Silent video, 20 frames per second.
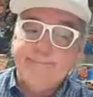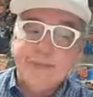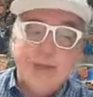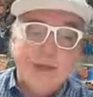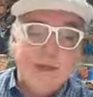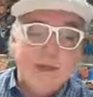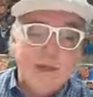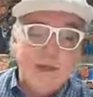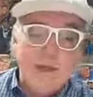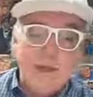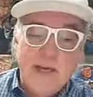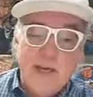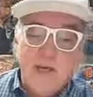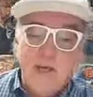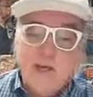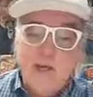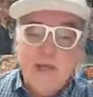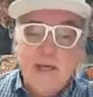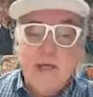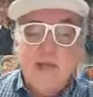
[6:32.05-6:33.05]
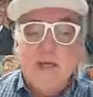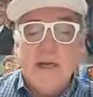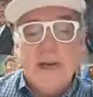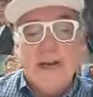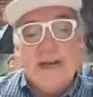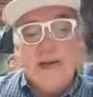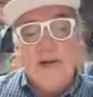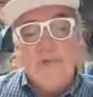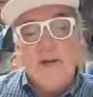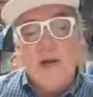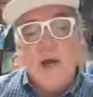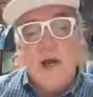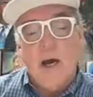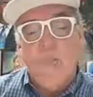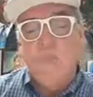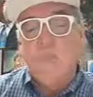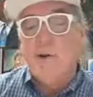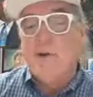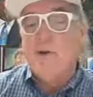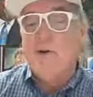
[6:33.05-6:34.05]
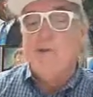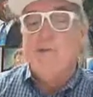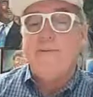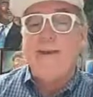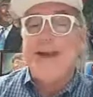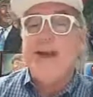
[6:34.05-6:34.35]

and these sections each can have a component of